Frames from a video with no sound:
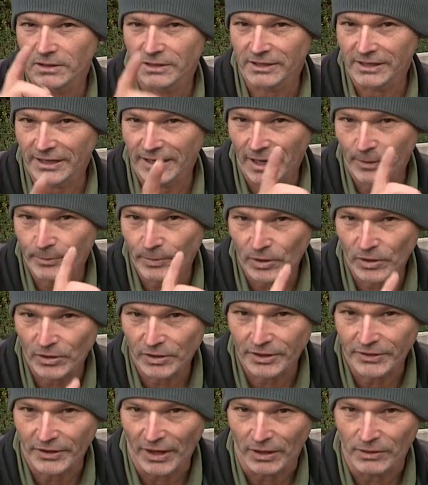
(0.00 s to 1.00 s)
Get up
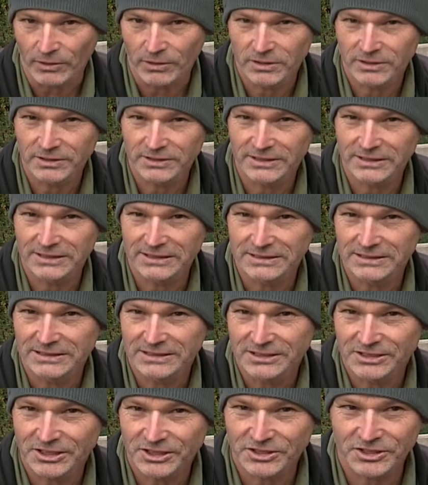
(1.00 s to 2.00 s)
early though,
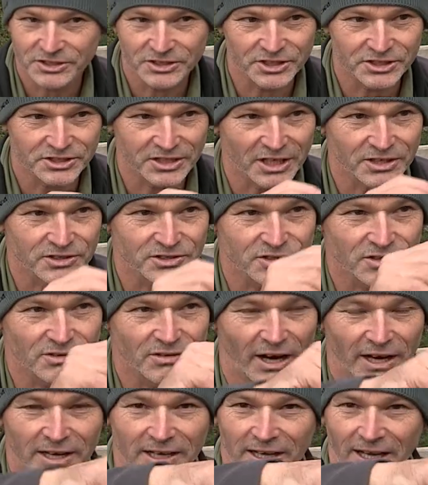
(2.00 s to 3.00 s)
just as the sun's
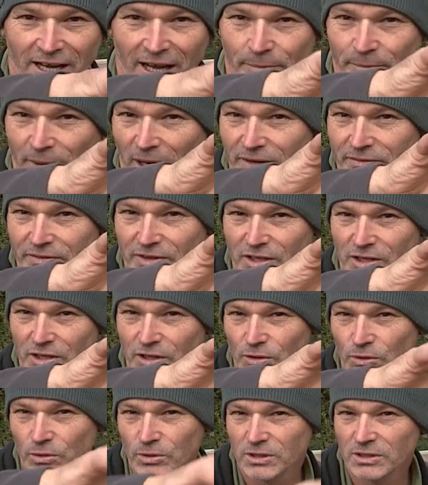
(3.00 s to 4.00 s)
cracking up over the
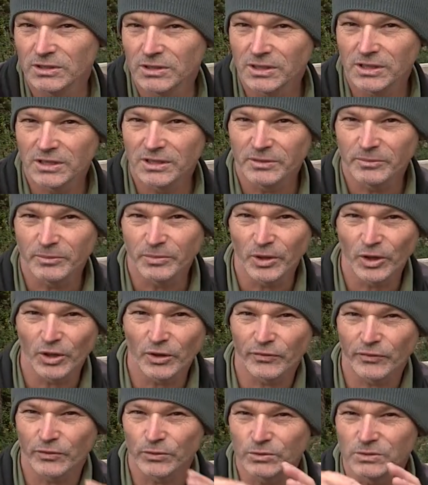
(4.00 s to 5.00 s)
hill.
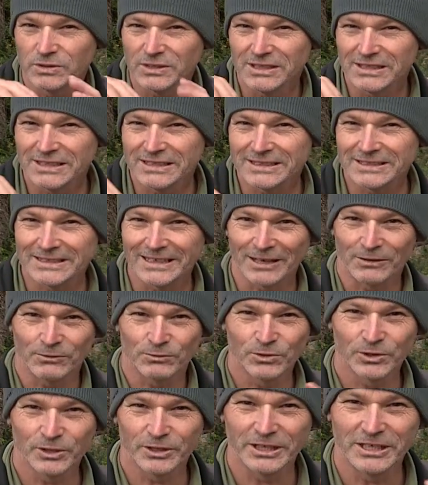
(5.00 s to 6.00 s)
Beautiful, that
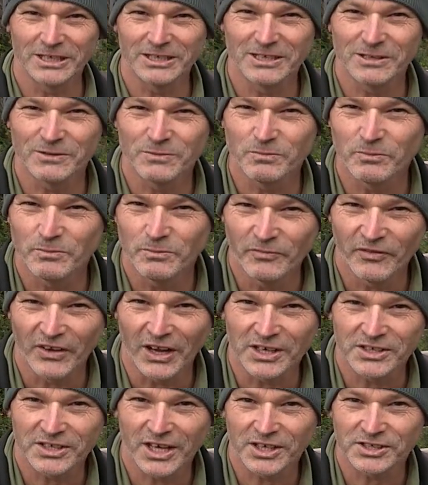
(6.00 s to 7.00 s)
really
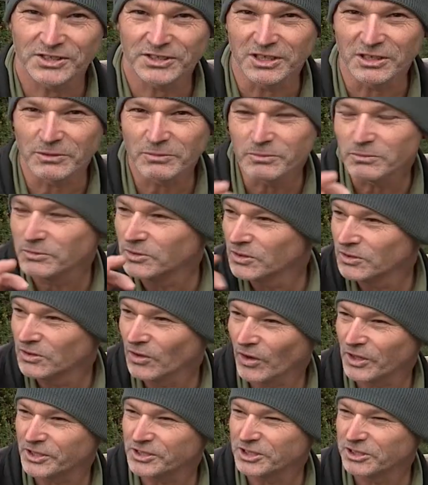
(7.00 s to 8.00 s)
fantastic,
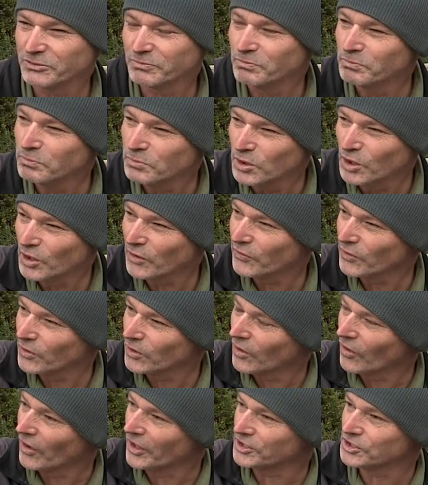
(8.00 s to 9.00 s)
nice, beautiful
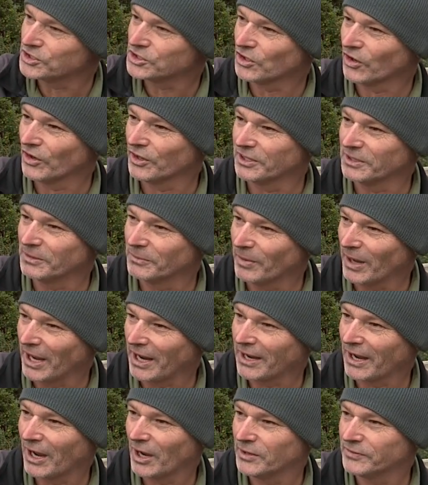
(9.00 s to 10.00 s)
light shining
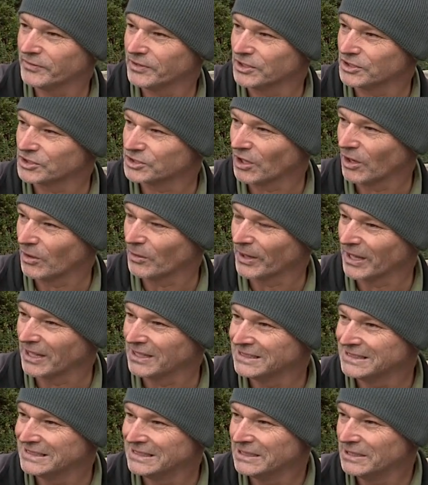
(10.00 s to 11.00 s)
back over your shoulder.
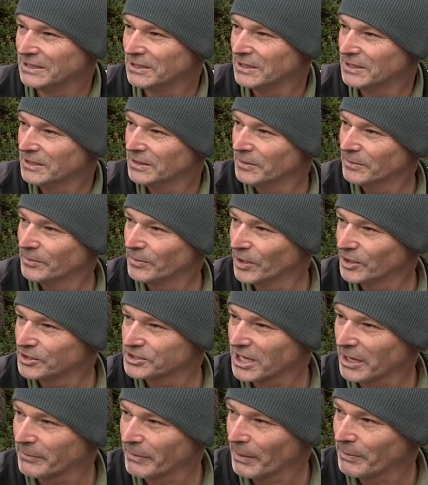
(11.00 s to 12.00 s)
Birds
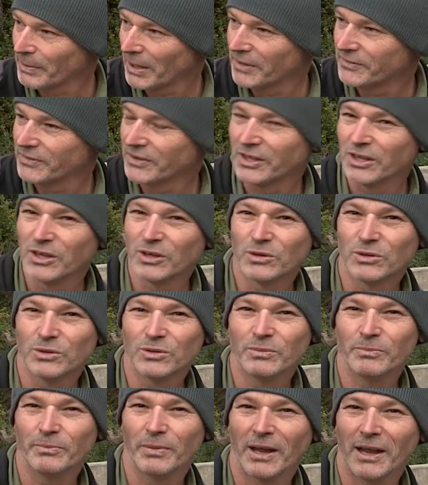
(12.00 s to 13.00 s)
come up over the hill,
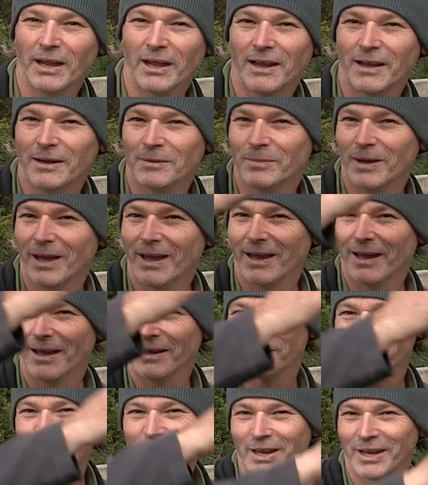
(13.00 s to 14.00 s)
bang,
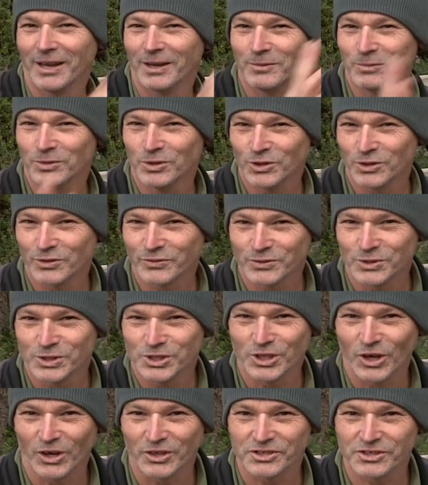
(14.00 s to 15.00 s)
bang, bang, beautiful
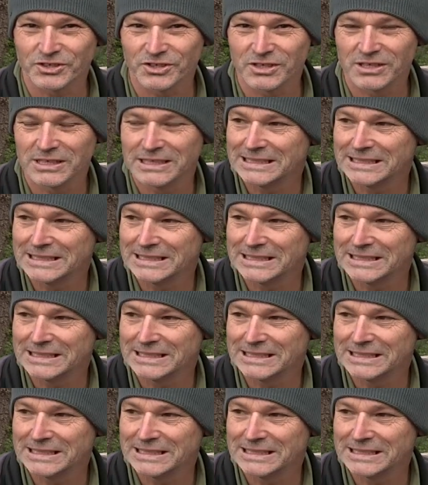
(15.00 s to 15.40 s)
shots.